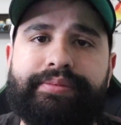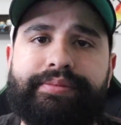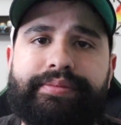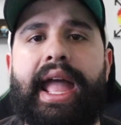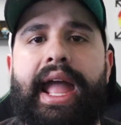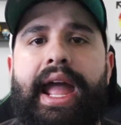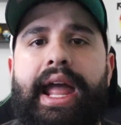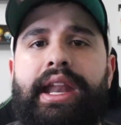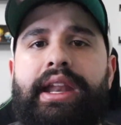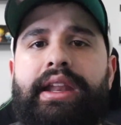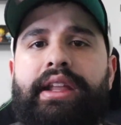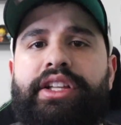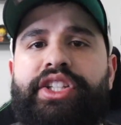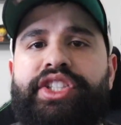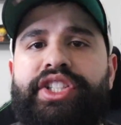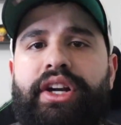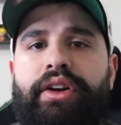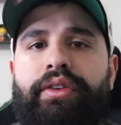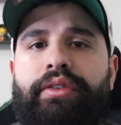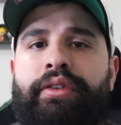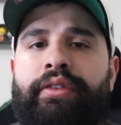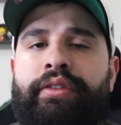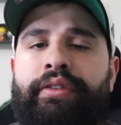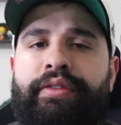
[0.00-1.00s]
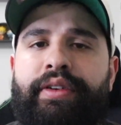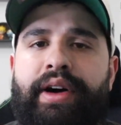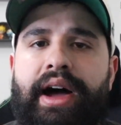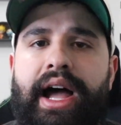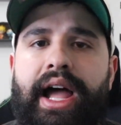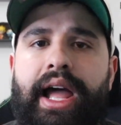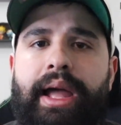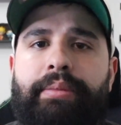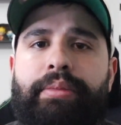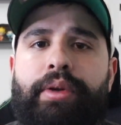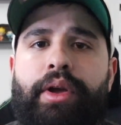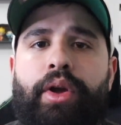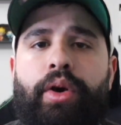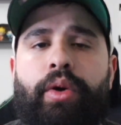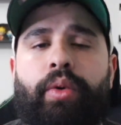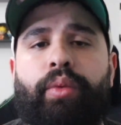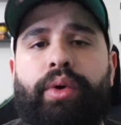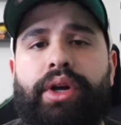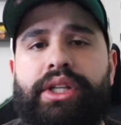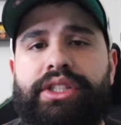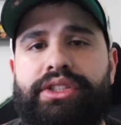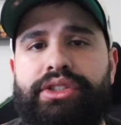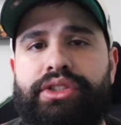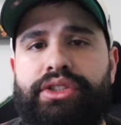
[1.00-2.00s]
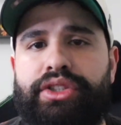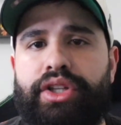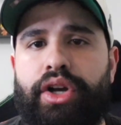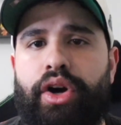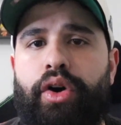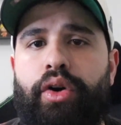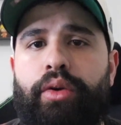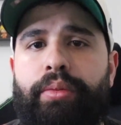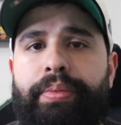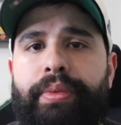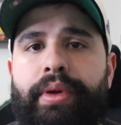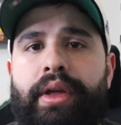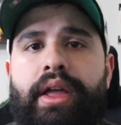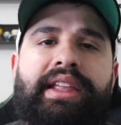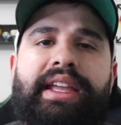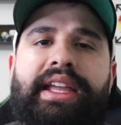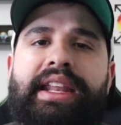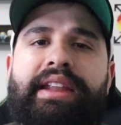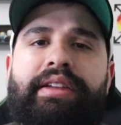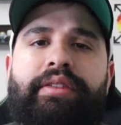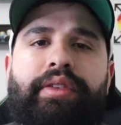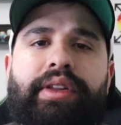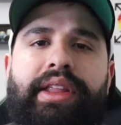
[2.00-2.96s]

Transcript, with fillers: And the general vibe was dope. He didn't